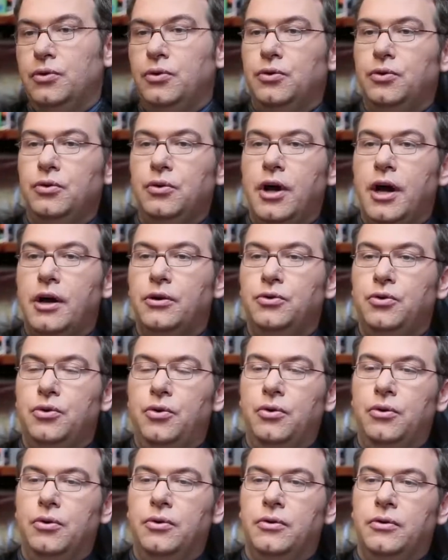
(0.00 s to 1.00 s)
do you do? How do
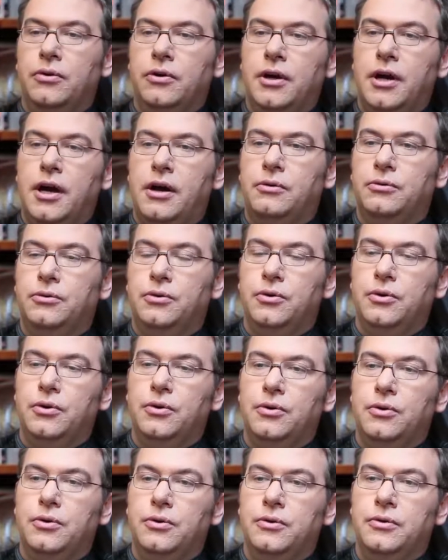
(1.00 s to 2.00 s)

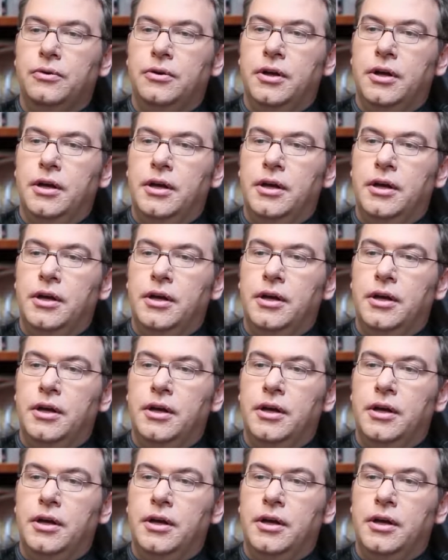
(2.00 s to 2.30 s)
you